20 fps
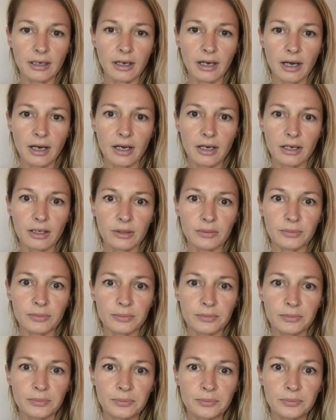
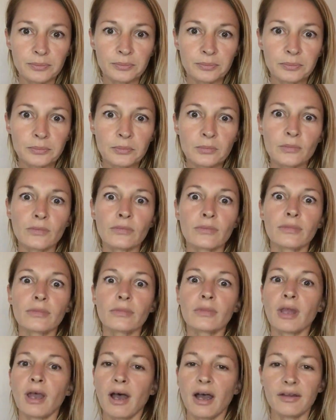Um,
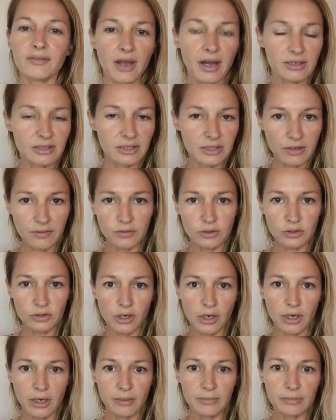I've had several
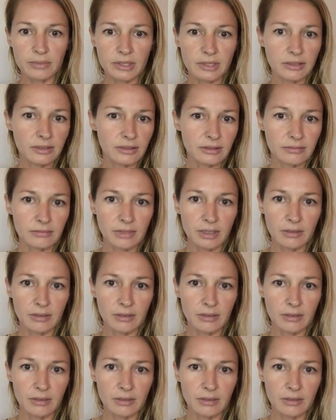jobs